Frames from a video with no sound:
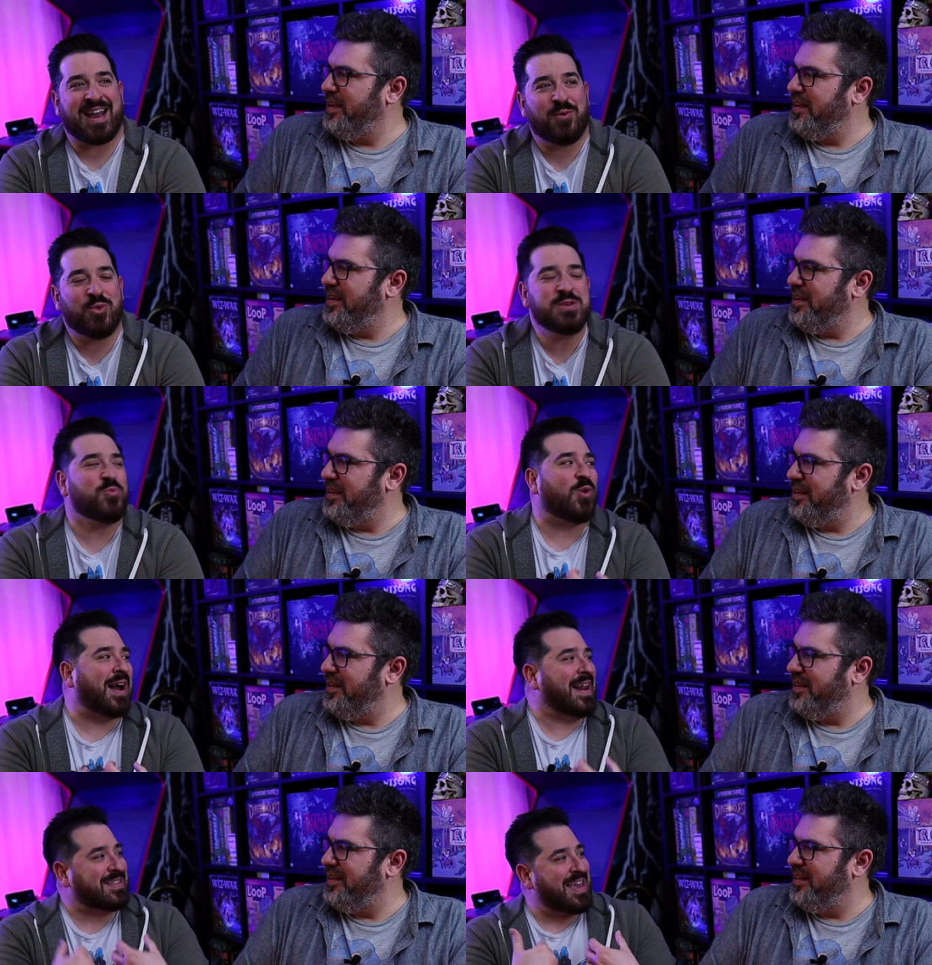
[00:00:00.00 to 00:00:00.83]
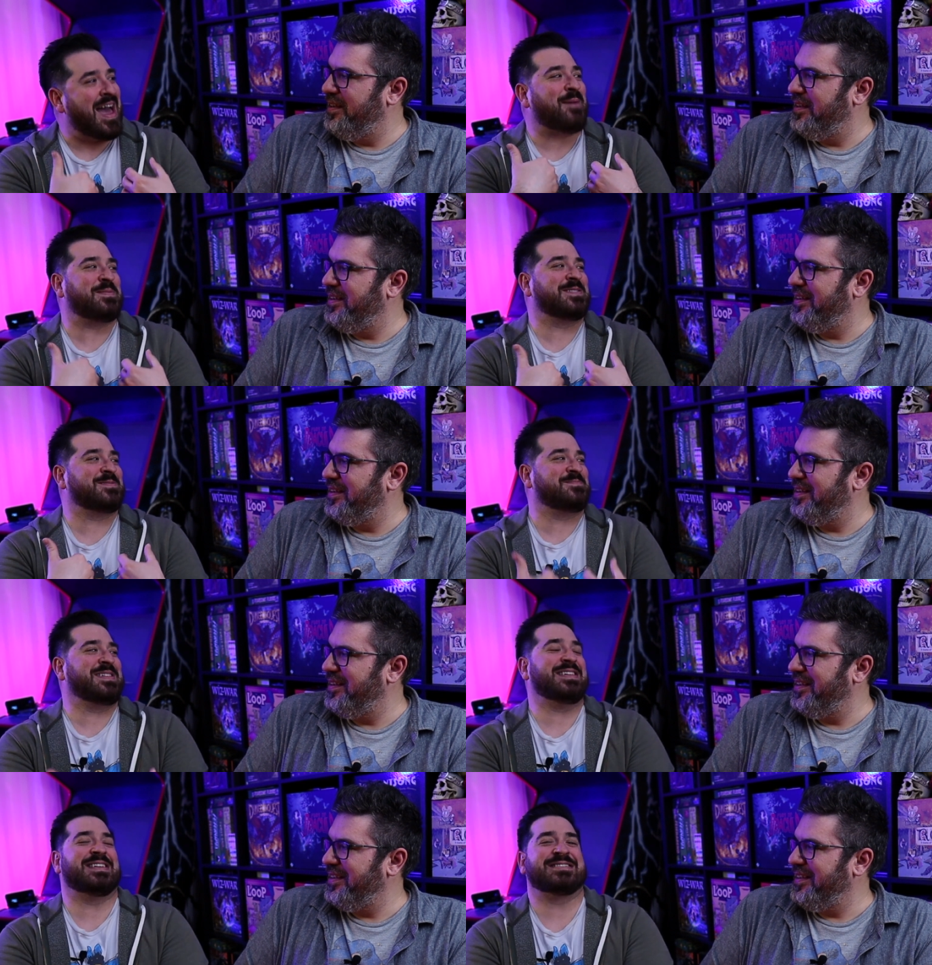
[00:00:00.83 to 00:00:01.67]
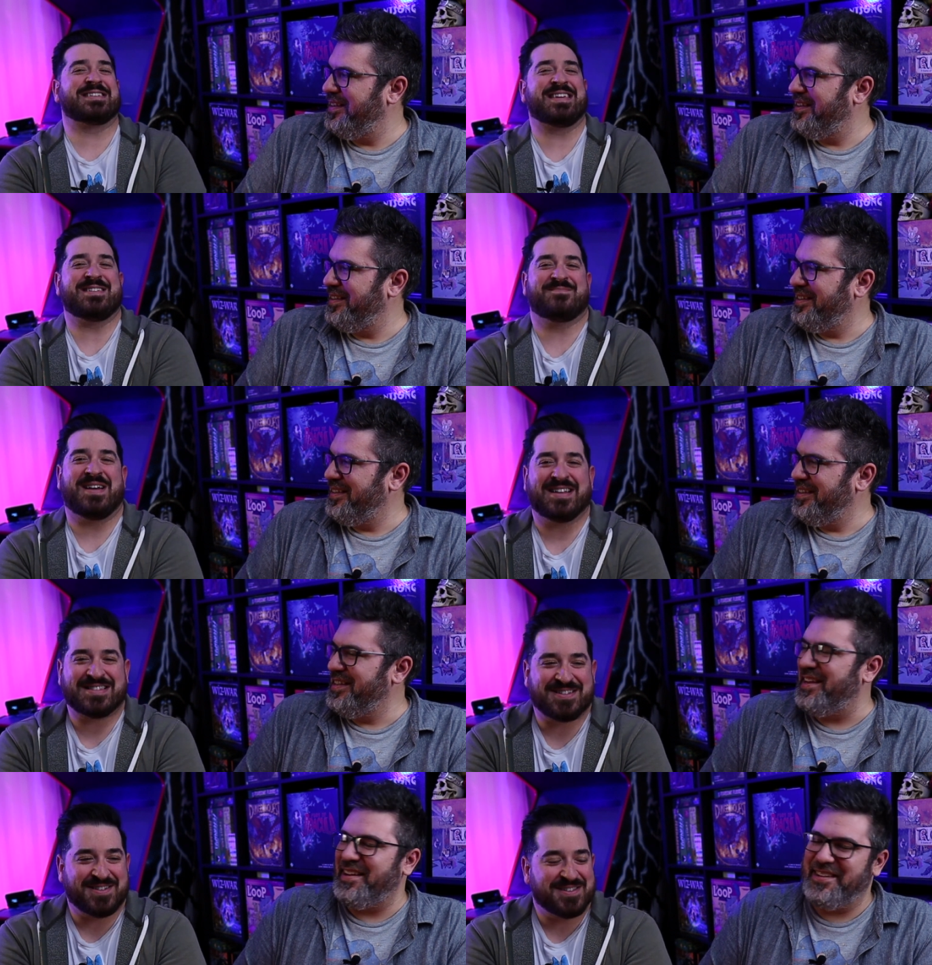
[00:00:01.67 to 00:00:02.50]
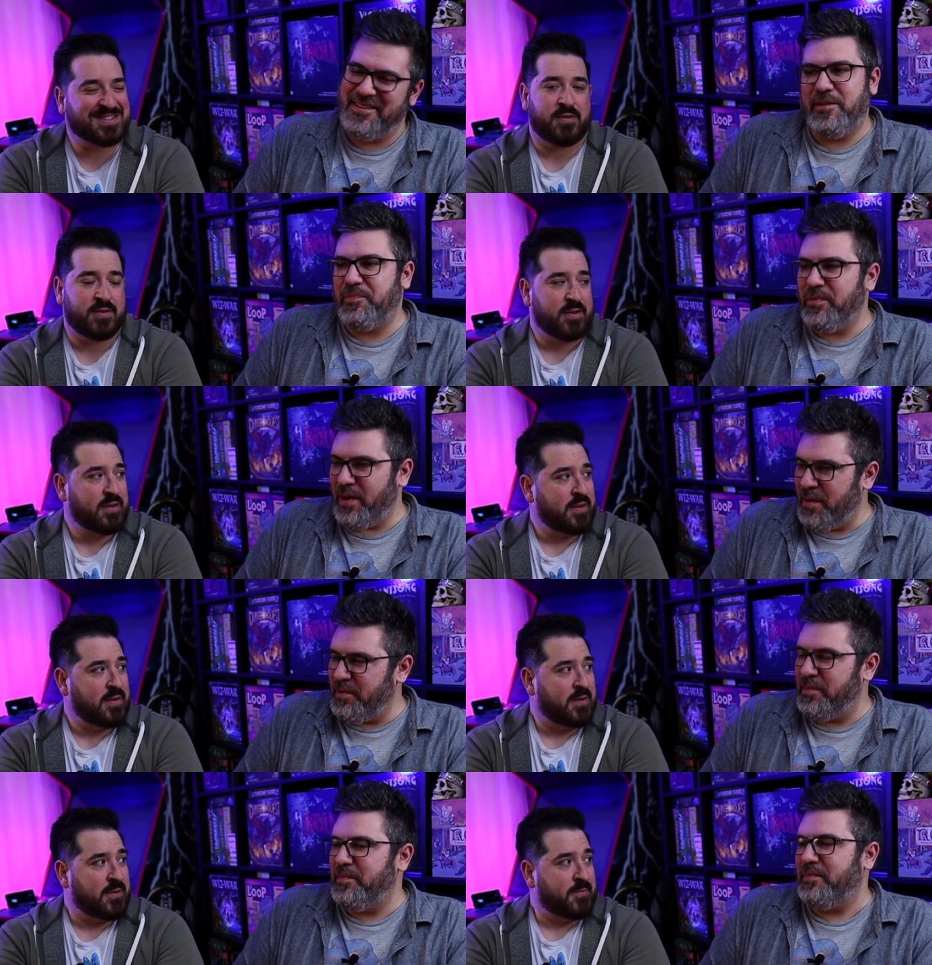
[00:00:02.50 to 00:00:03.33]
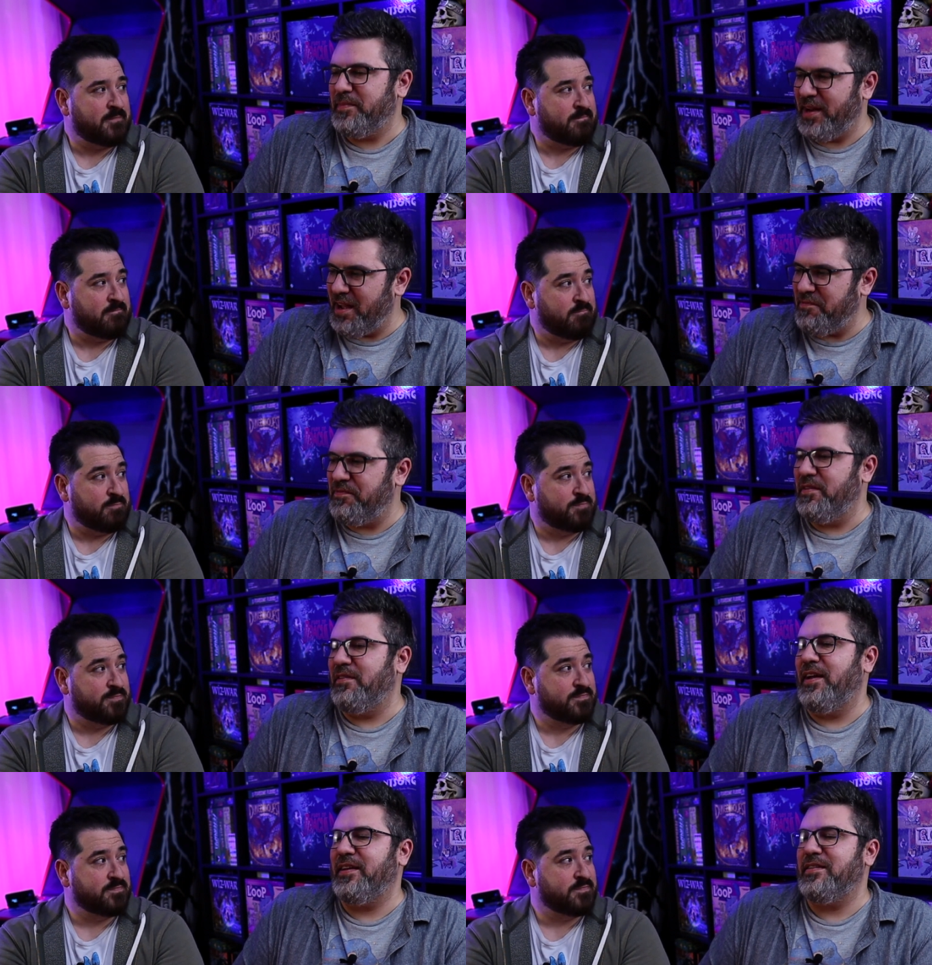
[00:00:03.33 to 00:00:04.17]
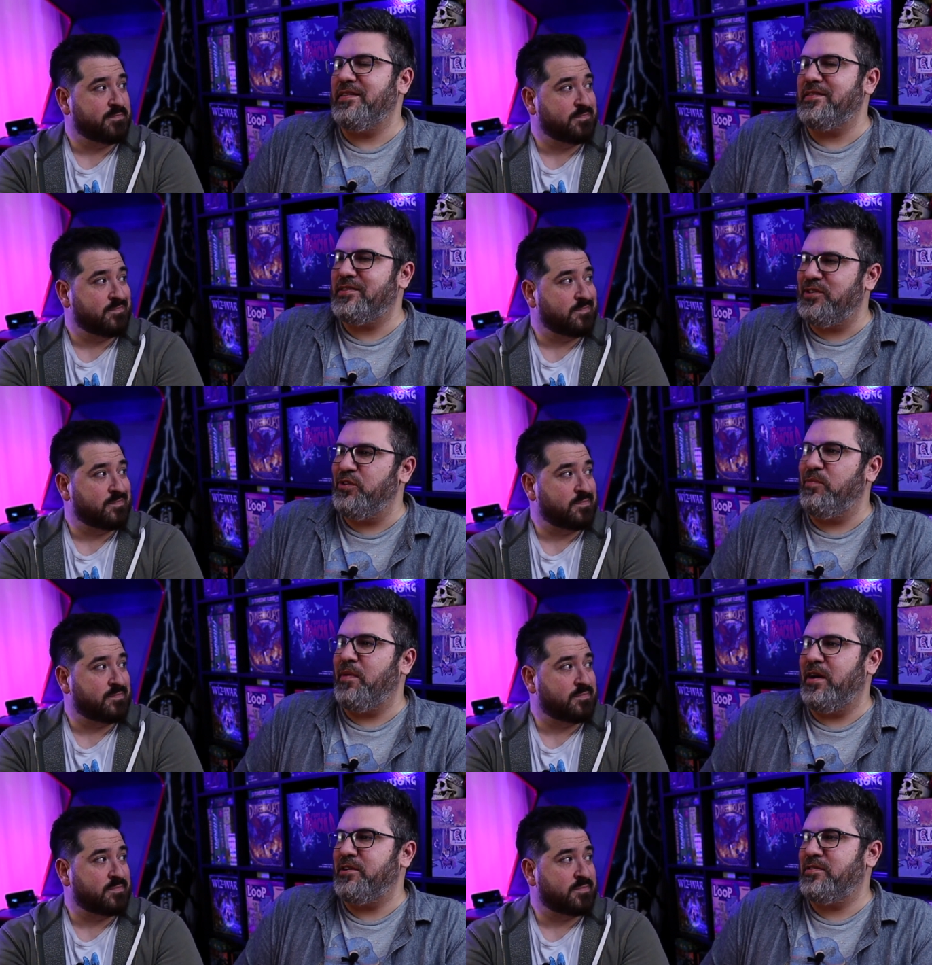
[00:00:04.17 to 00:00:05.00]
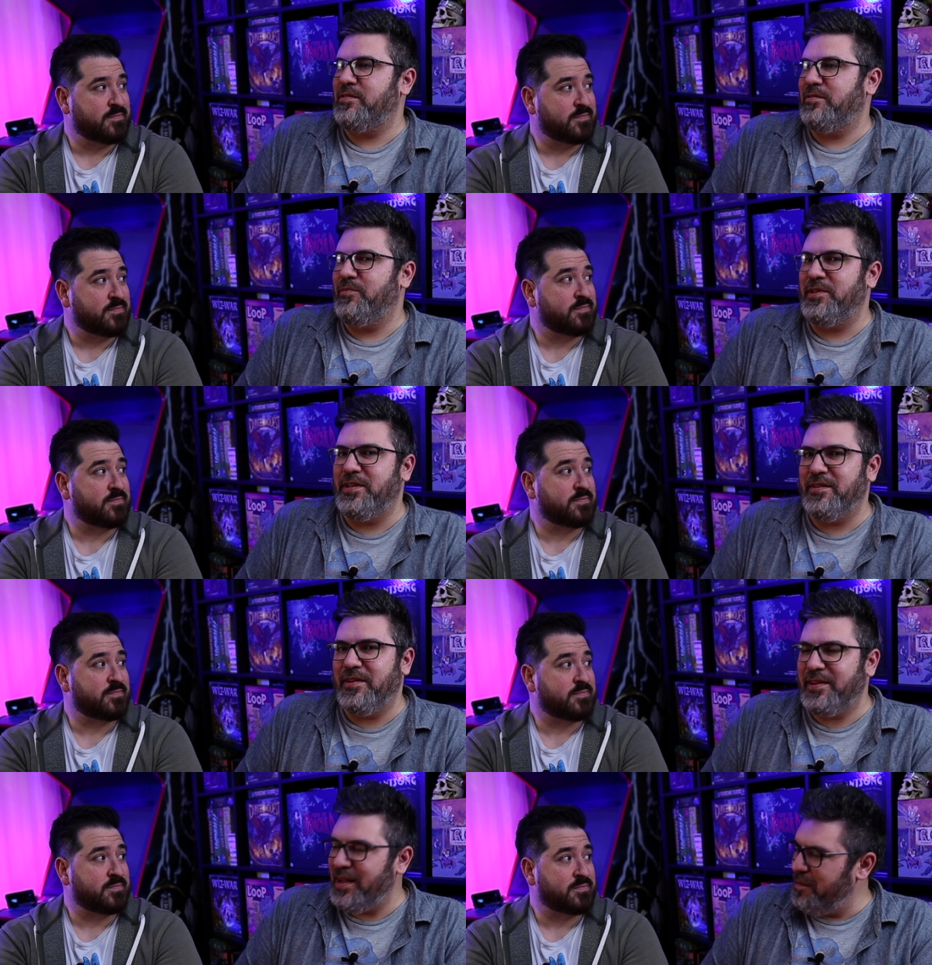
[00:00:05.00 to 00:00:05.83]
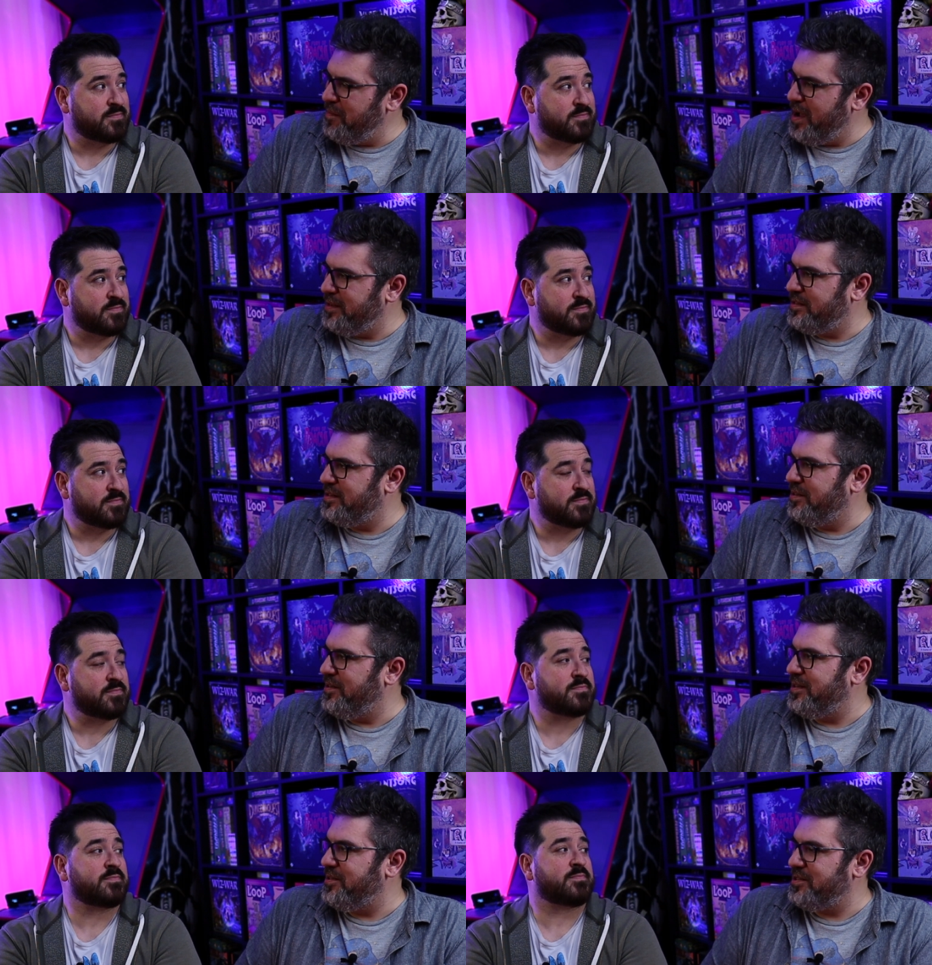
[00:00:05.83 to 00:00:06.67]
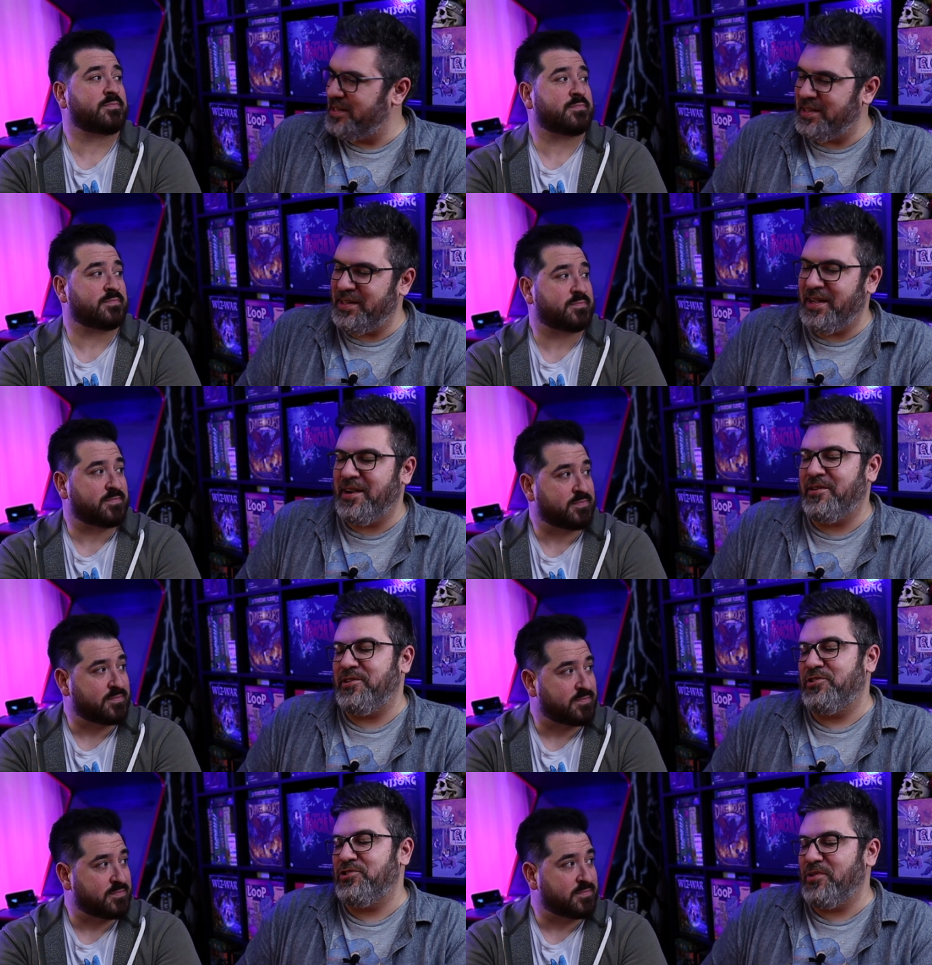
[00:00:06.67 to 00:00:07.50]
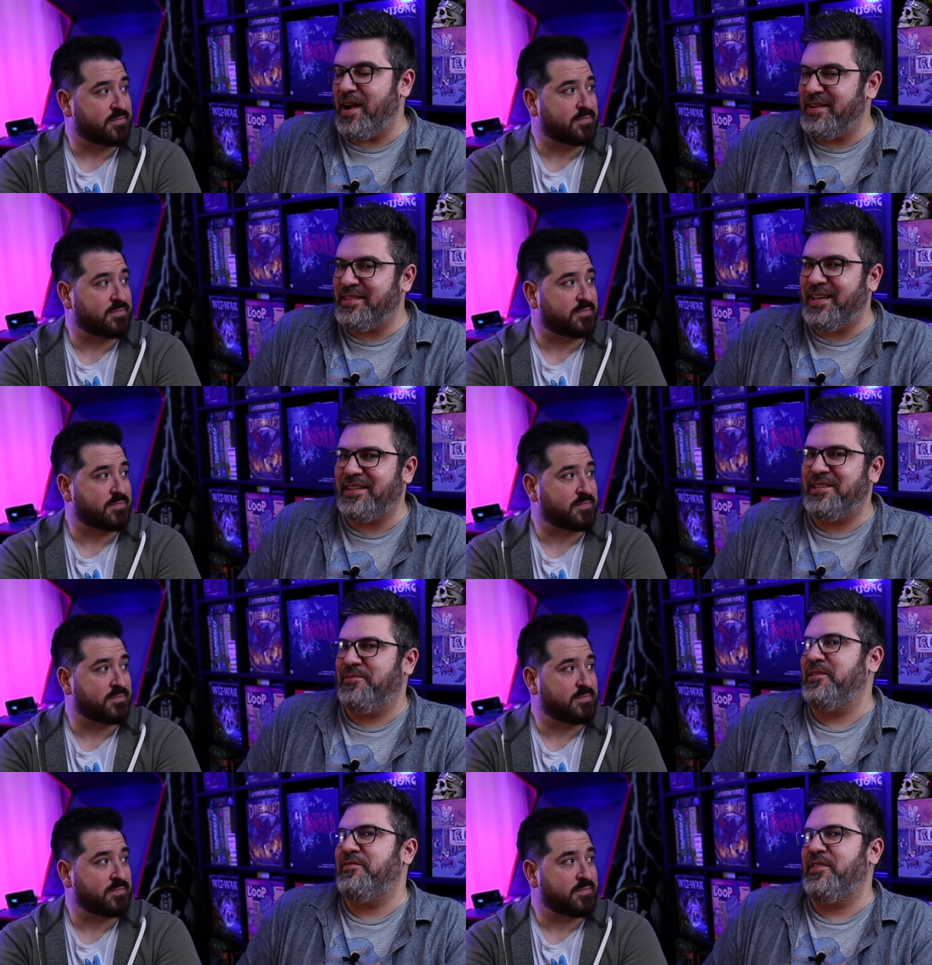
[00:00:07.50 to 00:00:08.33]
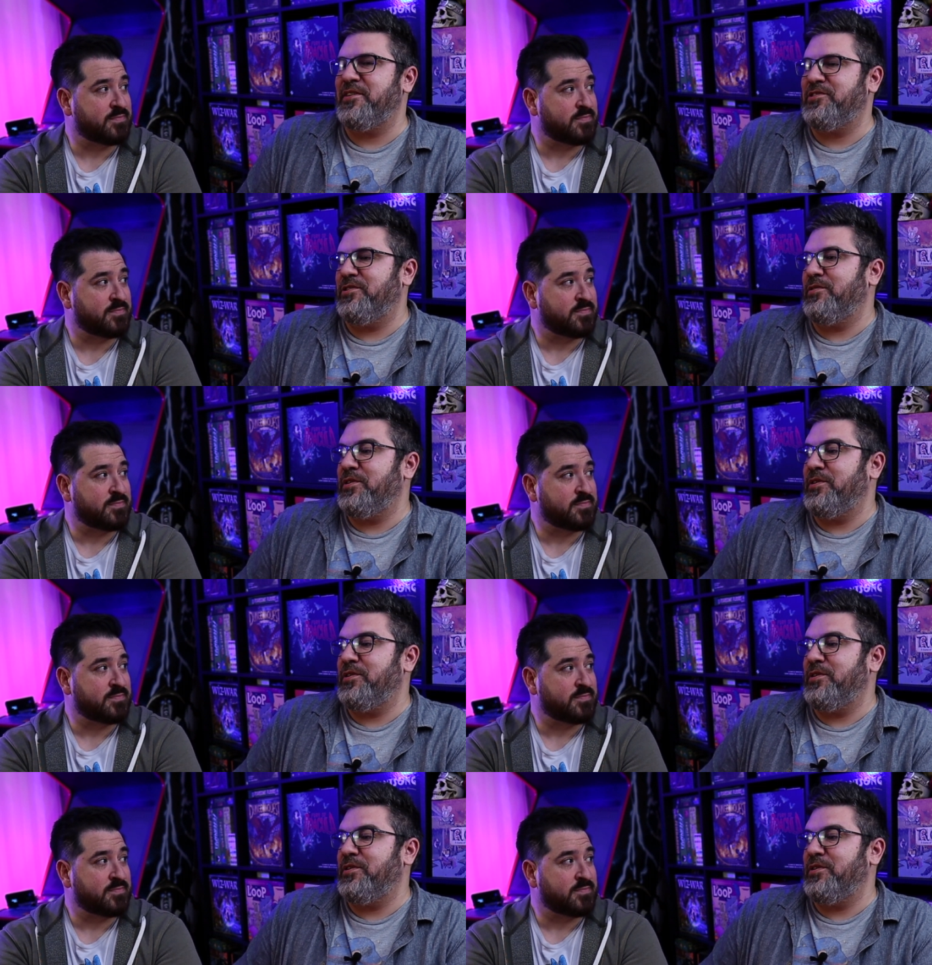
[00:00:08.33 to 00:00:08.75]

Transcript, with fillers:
Speaker 1: I wouldn't want it to happen to me as a game master. Yeah. The
Speaker 2: problem that I feel like is too much. When you're a game master and you're sitting there and you're trying to get through an adventure